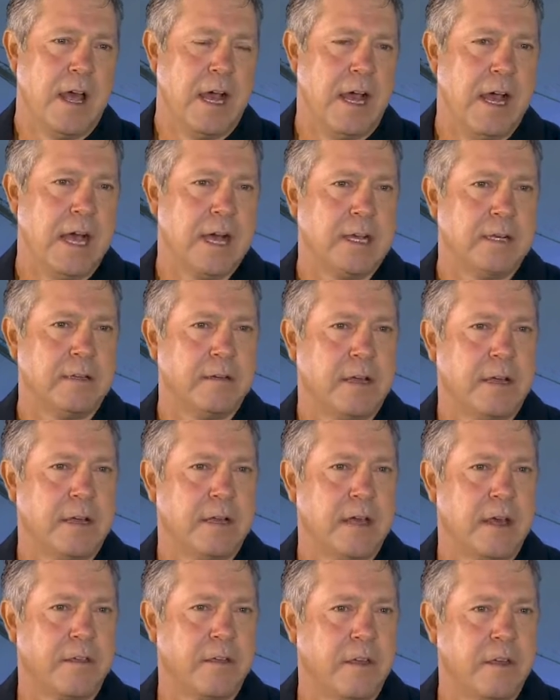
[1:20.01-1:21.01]
Uh,
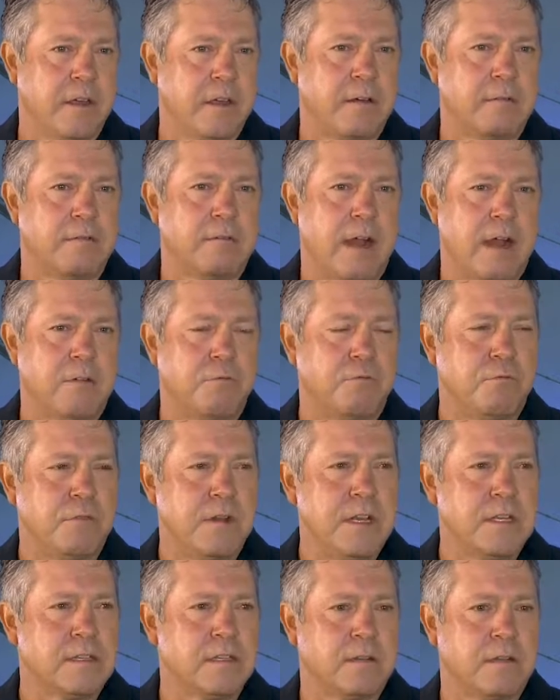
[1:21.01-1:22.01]
another um,
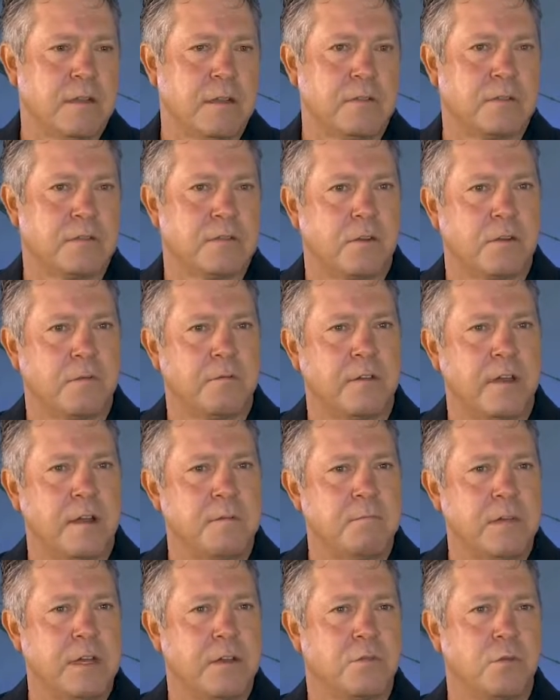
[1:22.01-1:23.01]
reason that sort of
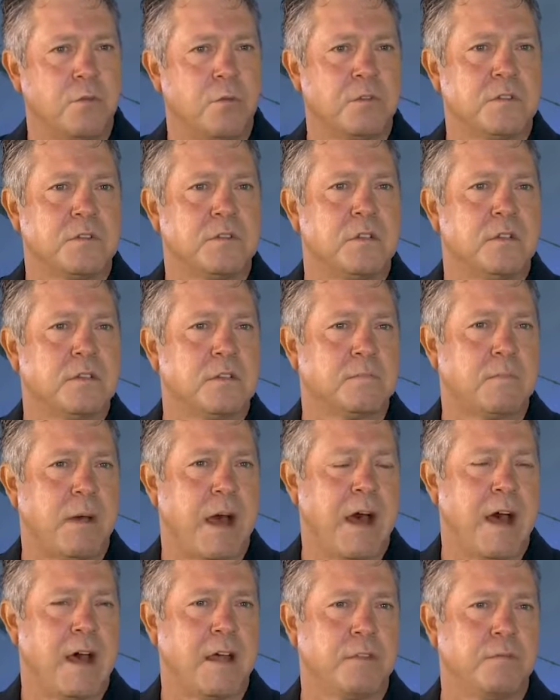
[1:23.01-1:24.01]
led me towards this
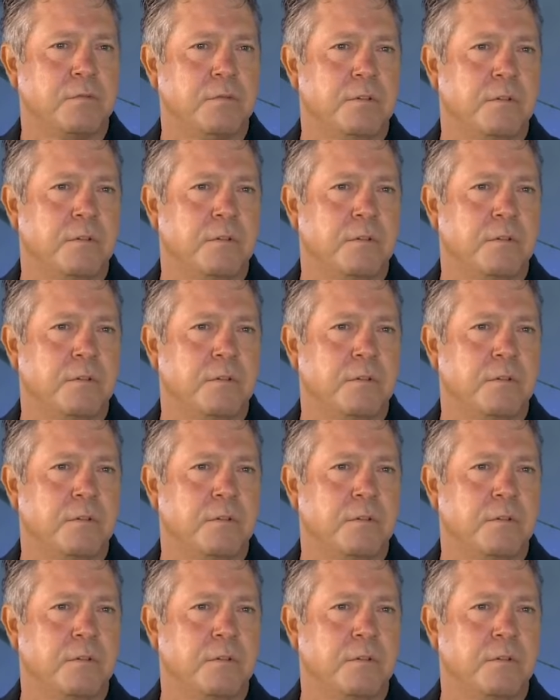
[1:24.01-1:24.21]
path